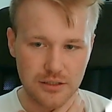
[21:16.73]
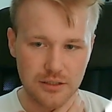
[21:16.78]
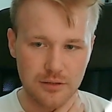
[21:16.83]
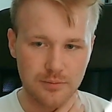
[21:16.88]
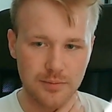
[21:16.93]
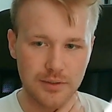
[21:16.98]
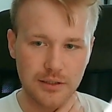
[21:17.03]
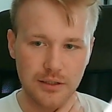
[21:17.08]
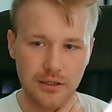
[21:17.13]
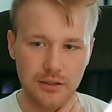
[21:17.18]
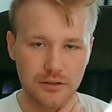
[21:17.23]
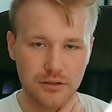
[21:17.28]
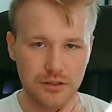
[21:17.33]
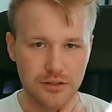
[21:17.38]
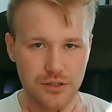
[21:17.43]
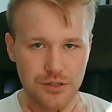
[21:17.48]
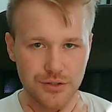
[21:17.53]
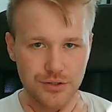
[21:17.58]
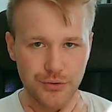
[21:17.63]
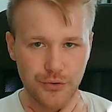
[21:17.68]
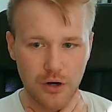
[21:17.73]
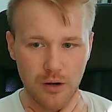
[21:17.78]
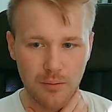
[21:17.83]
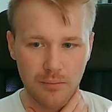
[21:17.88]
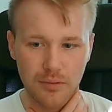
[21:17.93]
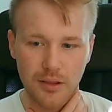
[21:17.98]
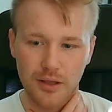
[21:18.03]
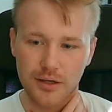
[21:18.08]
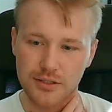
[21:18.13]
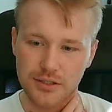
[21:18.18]
oh my god, this is so
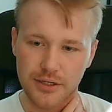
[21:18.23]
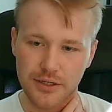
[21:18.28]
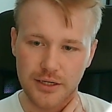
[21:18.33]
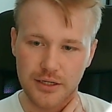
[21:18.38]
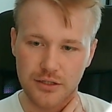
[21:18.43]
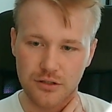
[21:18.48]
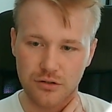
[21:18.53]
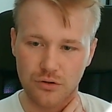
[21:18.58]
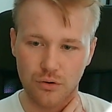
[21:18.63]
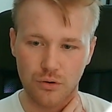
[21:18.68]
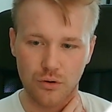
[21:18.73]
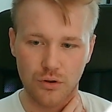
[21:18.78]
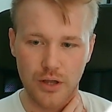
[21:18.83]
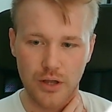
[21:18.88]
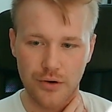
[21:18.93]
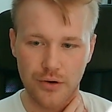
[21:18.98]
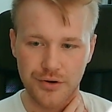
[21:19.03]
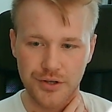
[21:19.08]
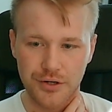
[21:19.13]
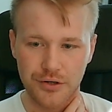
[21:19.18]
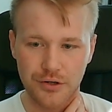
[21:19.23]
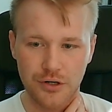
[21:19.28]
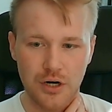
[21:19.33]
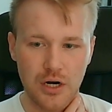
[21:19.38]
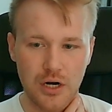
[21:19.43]
complex, they can scroll down here.